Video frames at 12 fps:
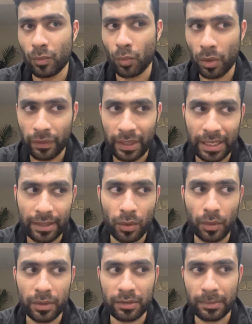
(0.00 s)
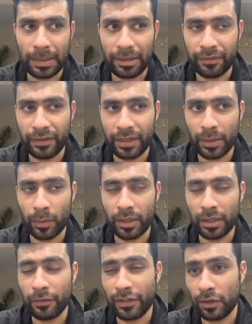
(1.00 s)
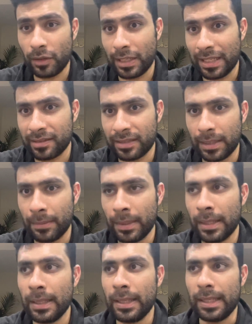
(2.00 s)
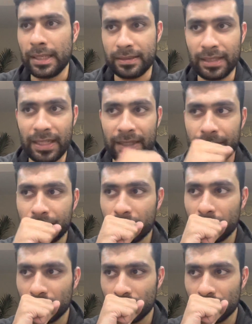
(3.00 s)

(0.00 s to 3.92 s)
One thing I noticed about the fight when they fought last time is that